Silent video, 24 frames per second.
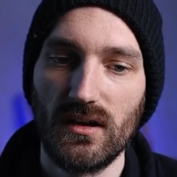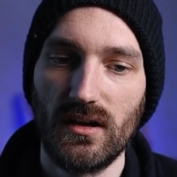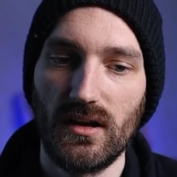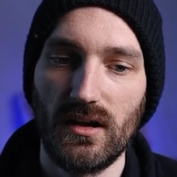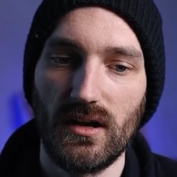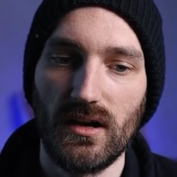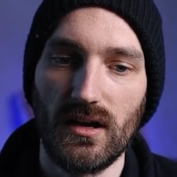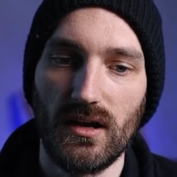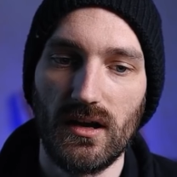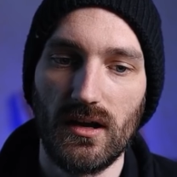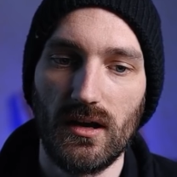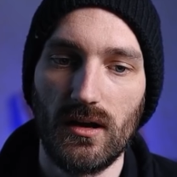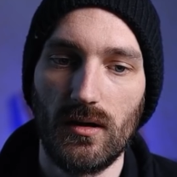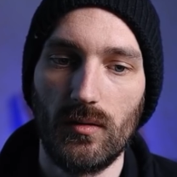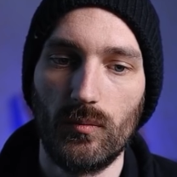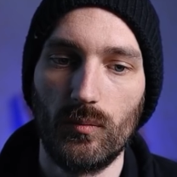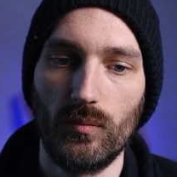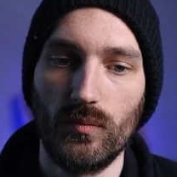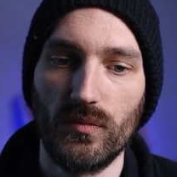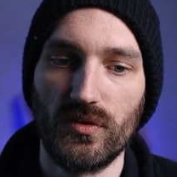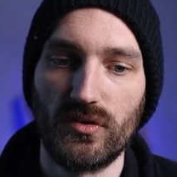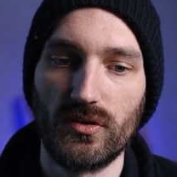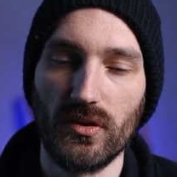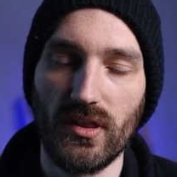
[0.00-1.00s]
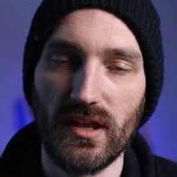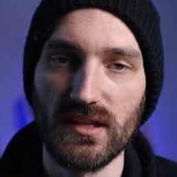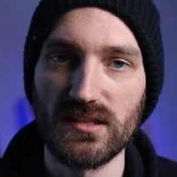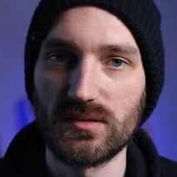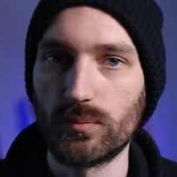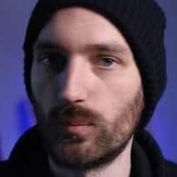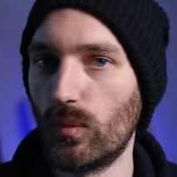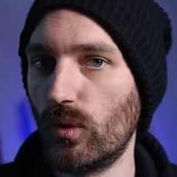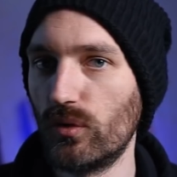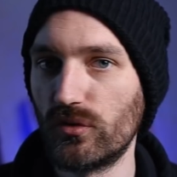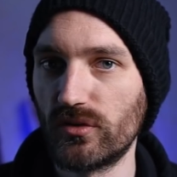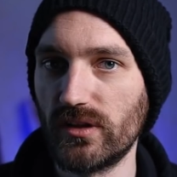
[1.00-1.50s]
So
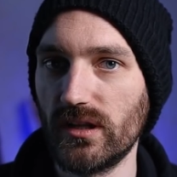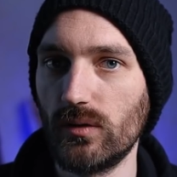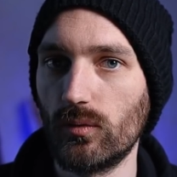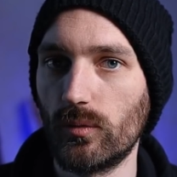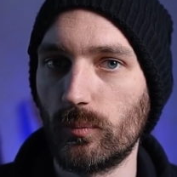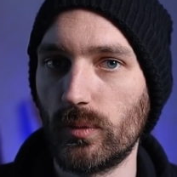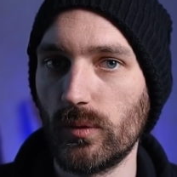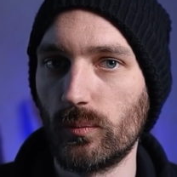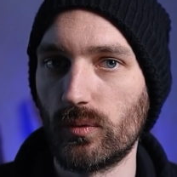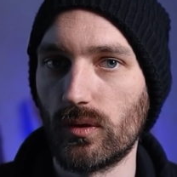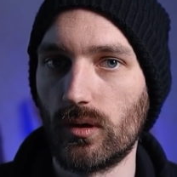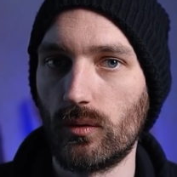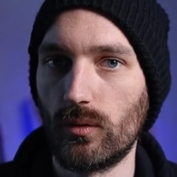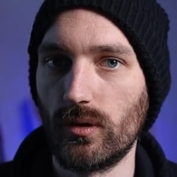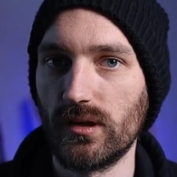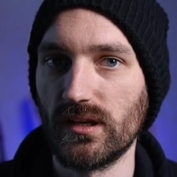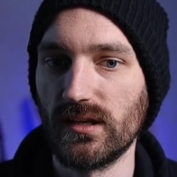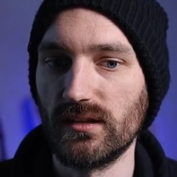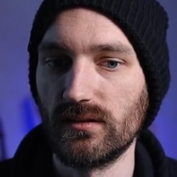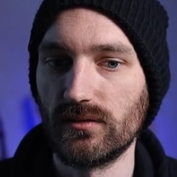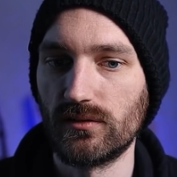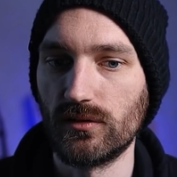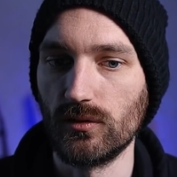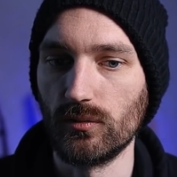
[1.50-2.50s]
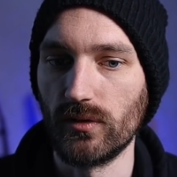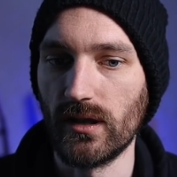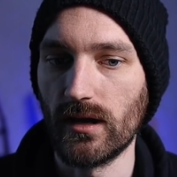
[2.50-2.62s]
that's mostly what people are running into.